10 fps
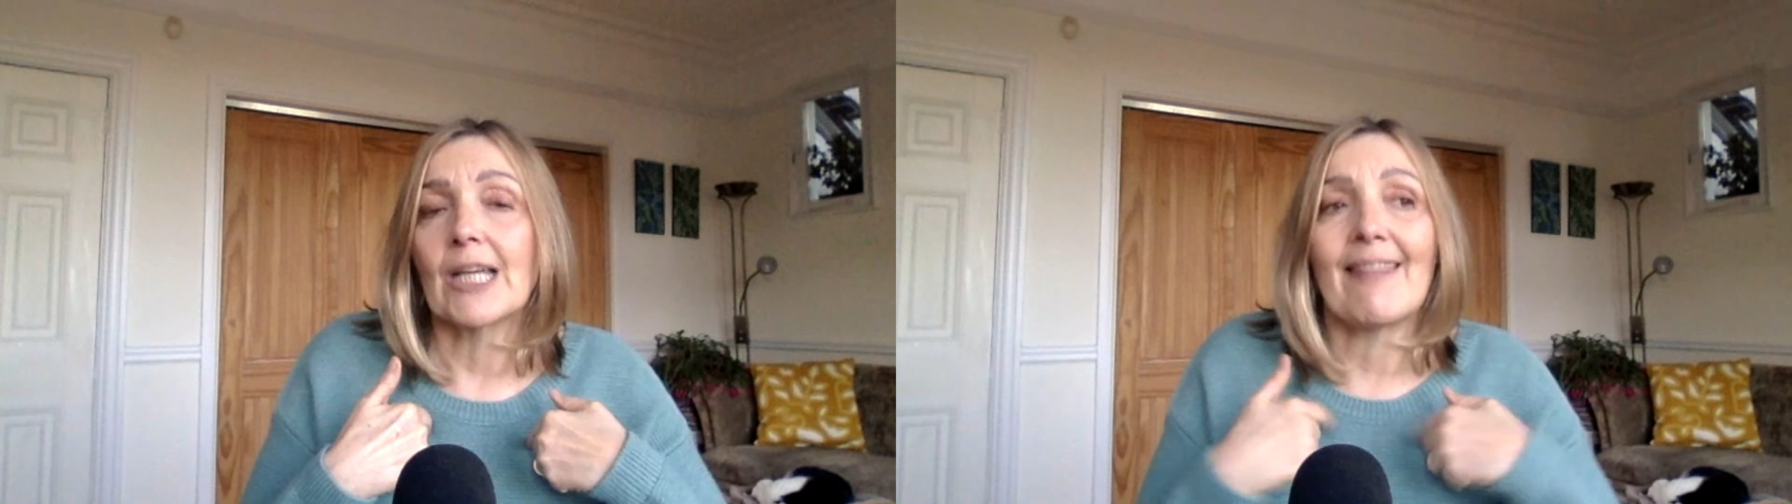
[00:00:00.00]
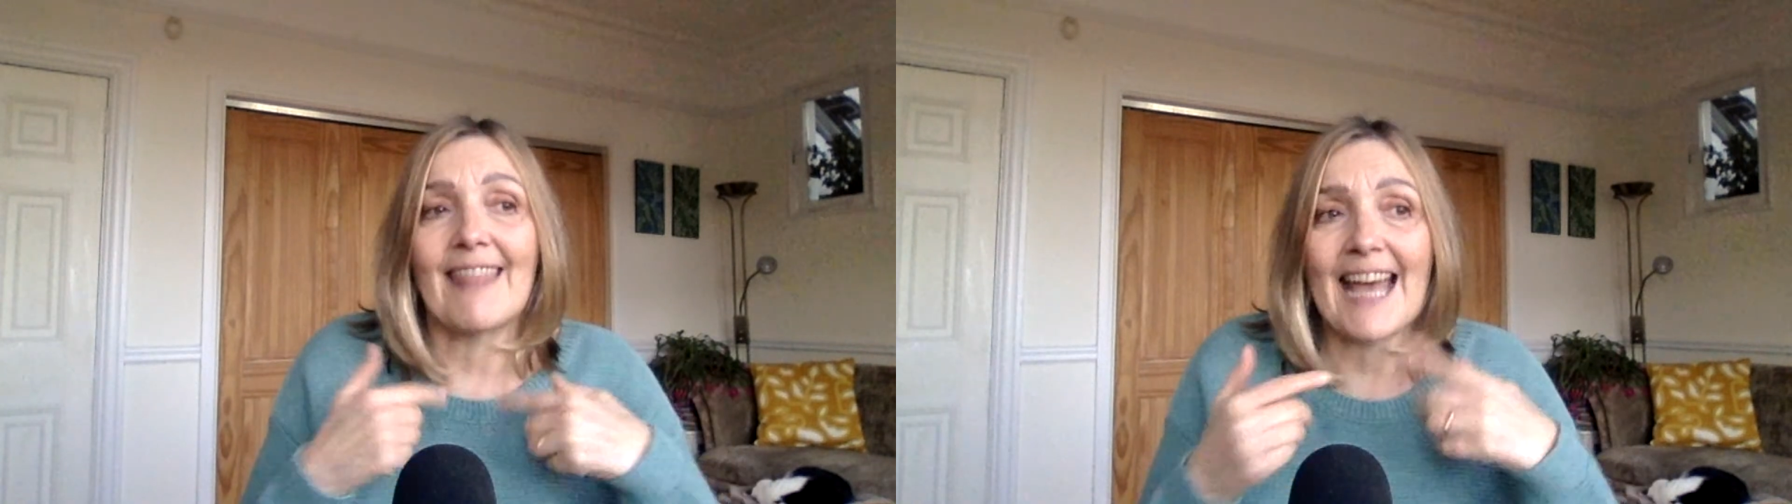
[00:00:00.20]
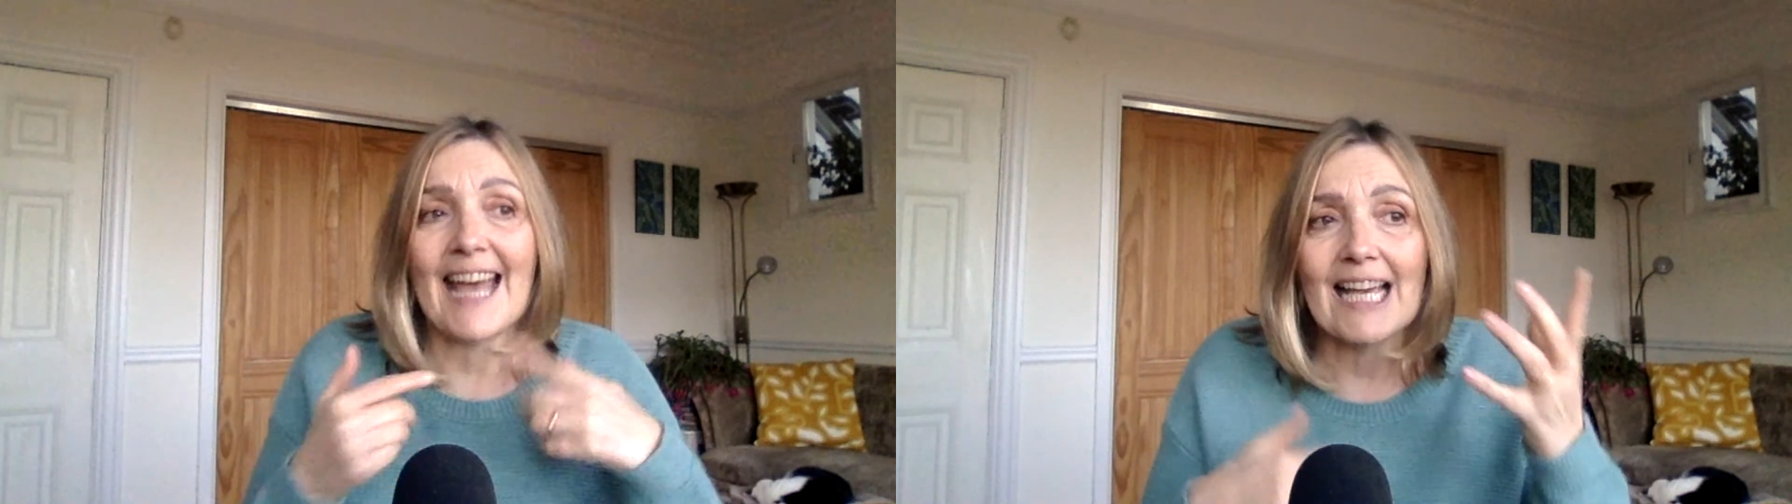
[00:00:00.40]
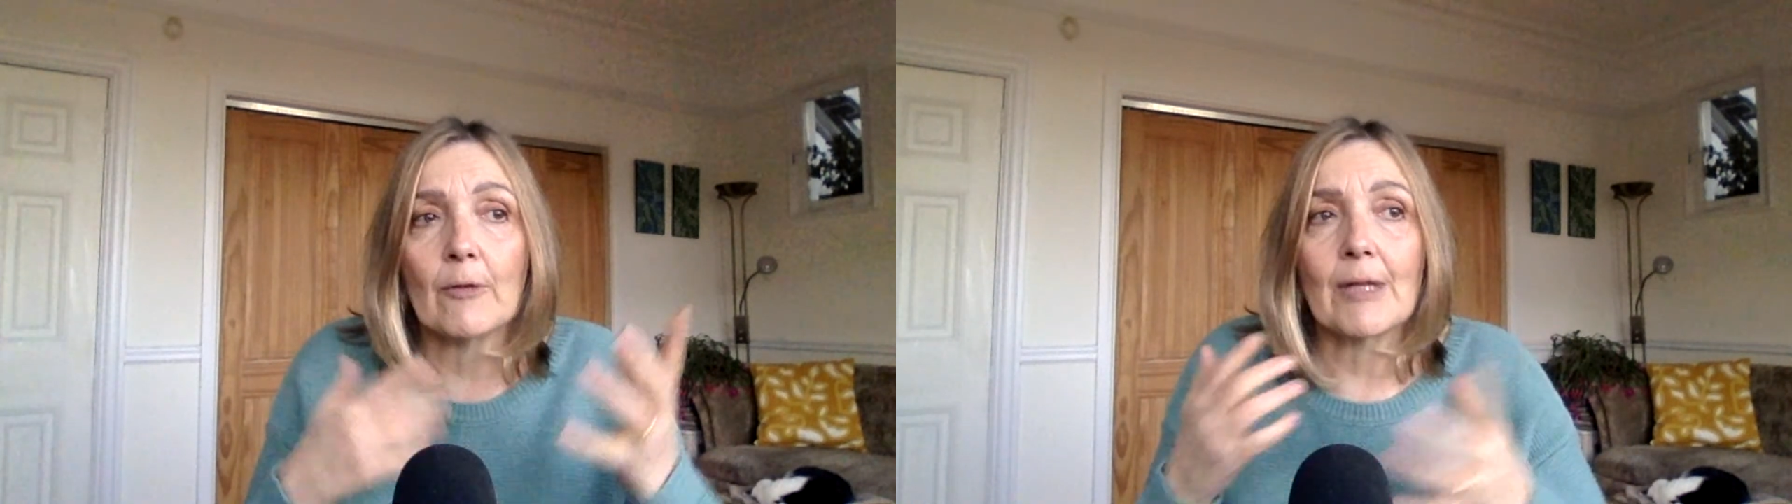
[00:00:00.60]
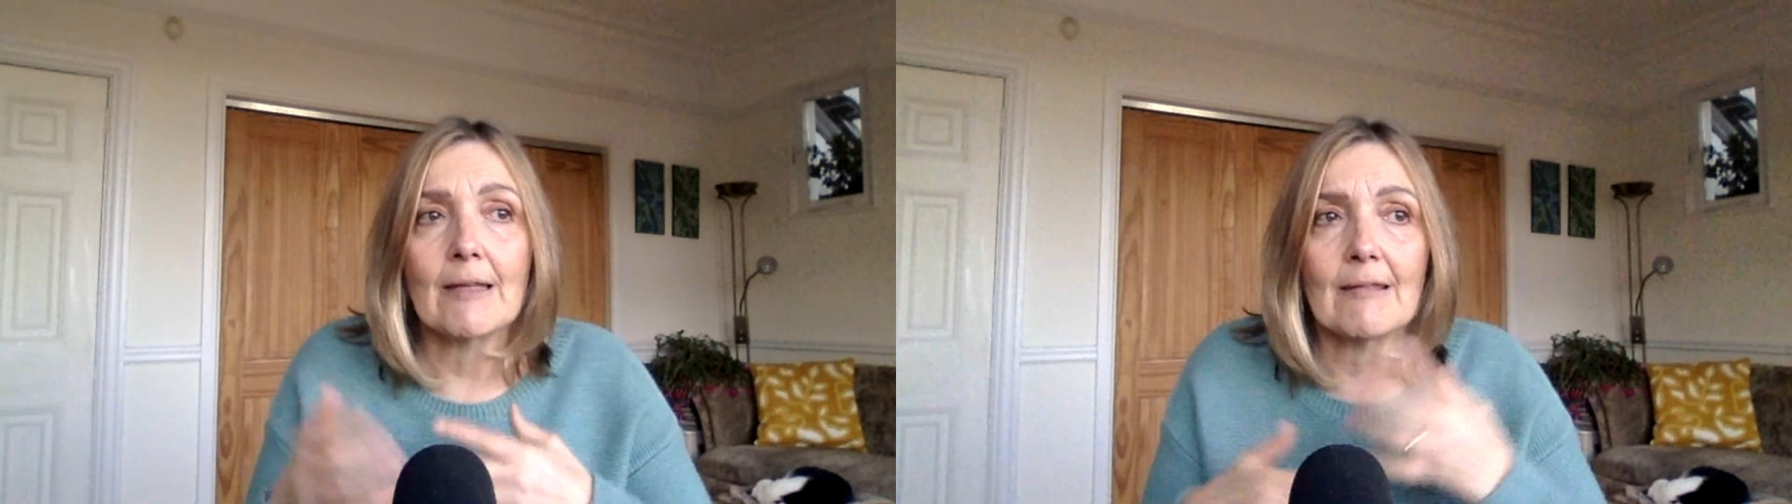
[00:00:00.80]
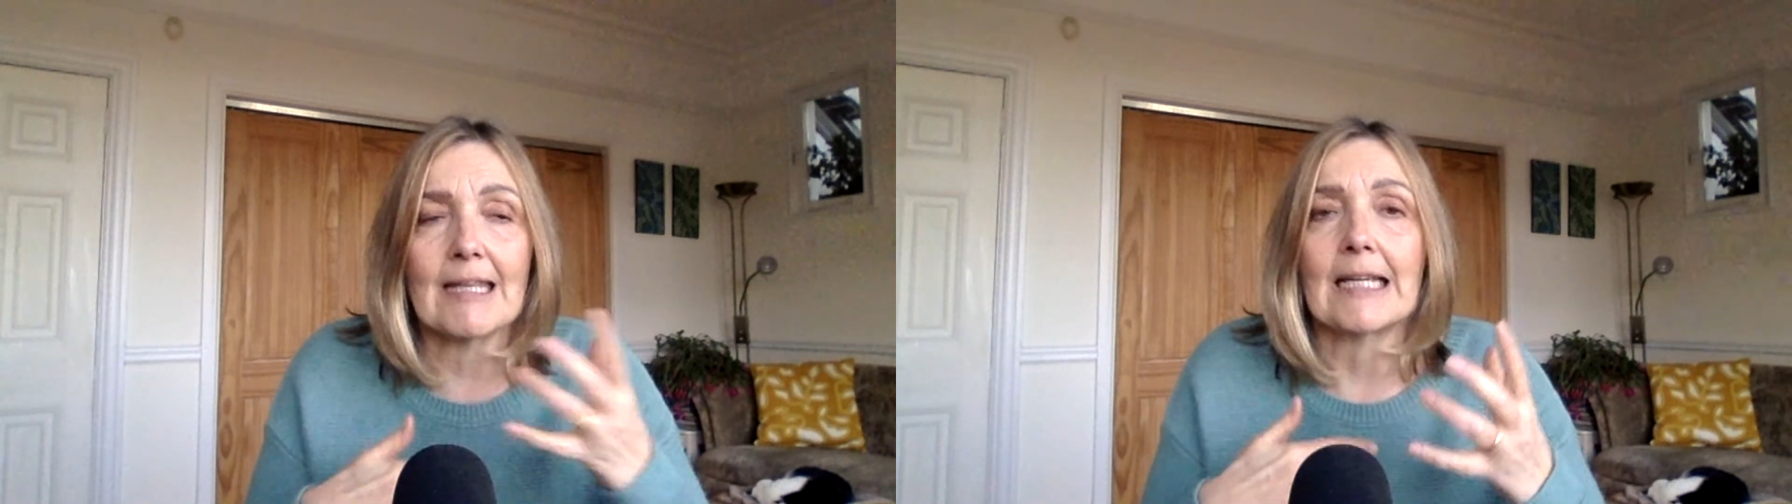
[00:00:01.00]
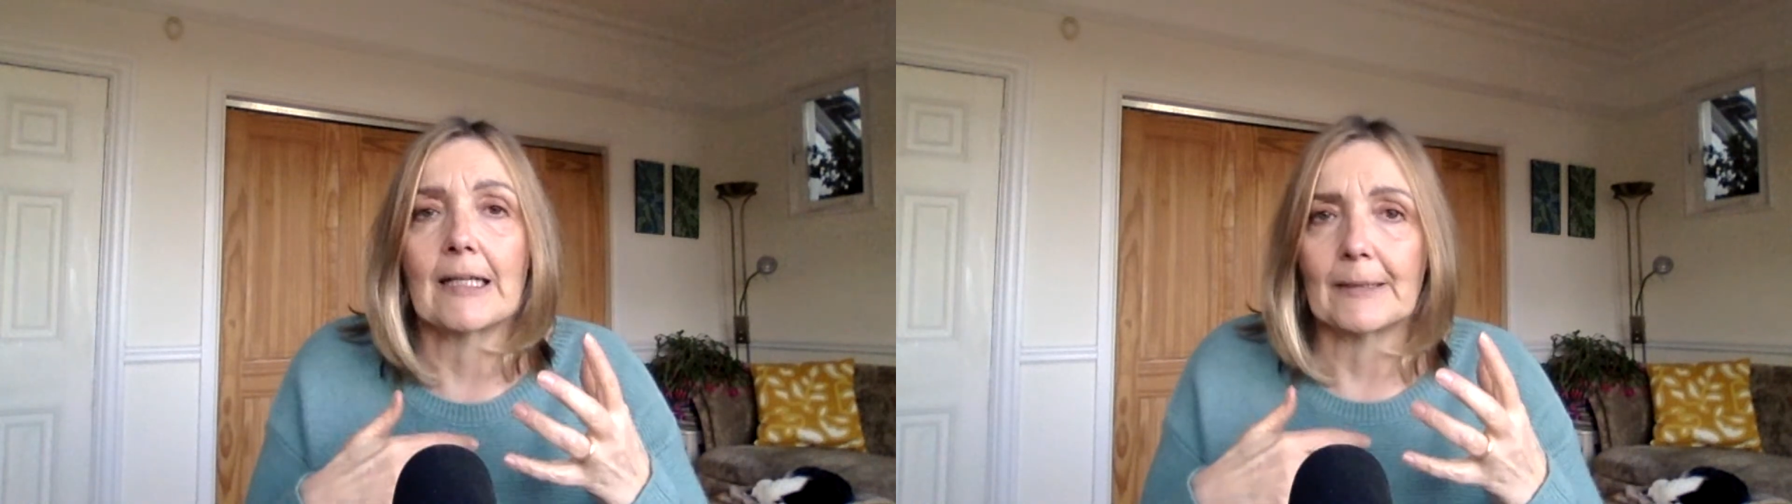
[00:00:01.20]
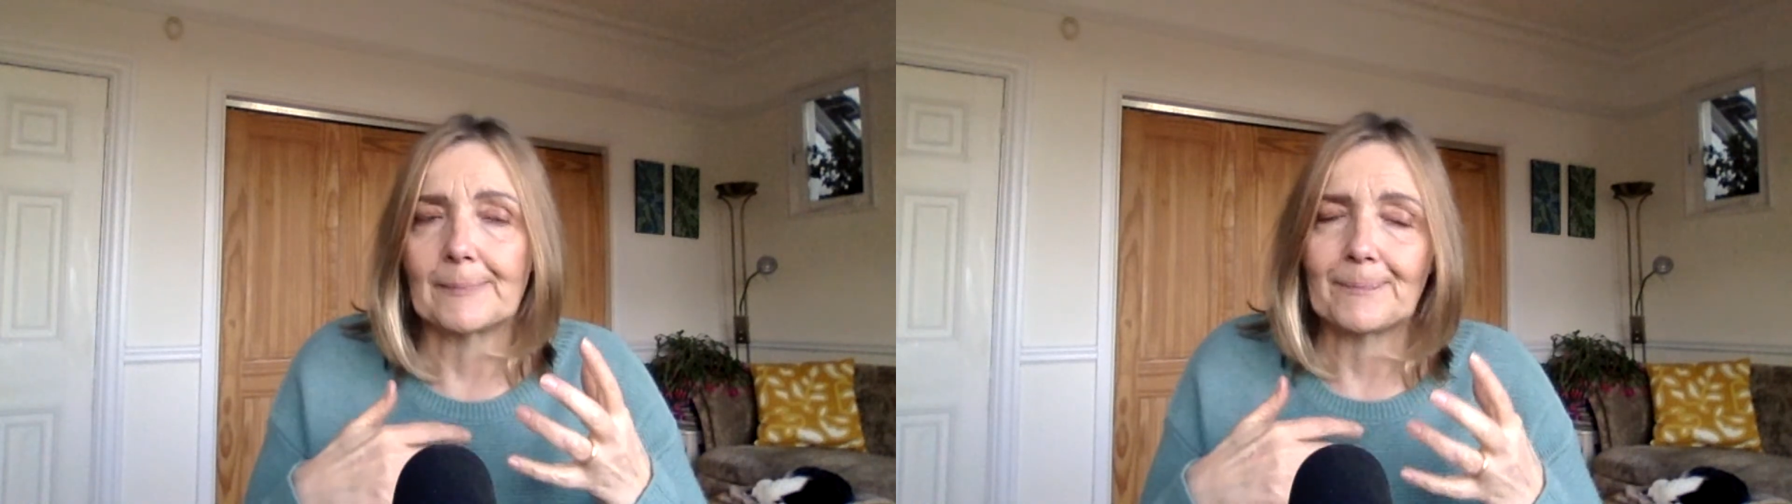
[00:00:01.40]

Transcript: And that's how they think.